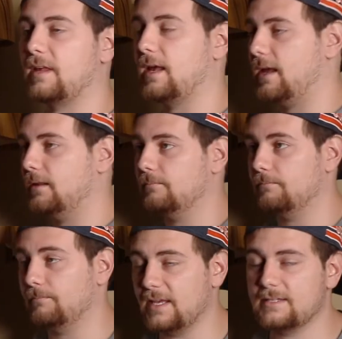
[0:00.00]
And
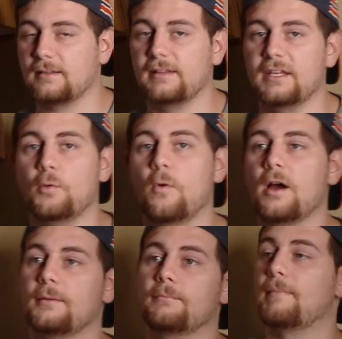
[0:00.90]
basically you
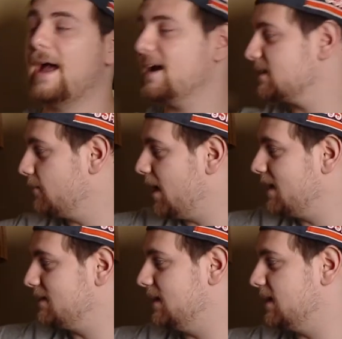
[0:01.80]
want to
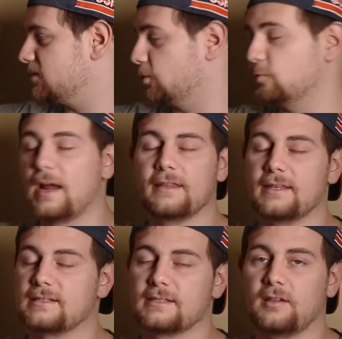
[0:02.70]
maximize this or ride
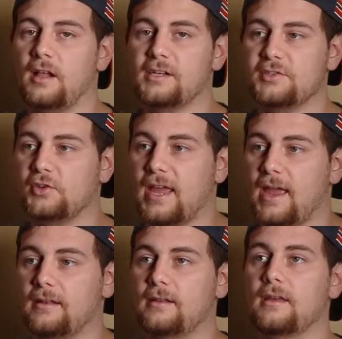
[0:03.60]
this as long as you can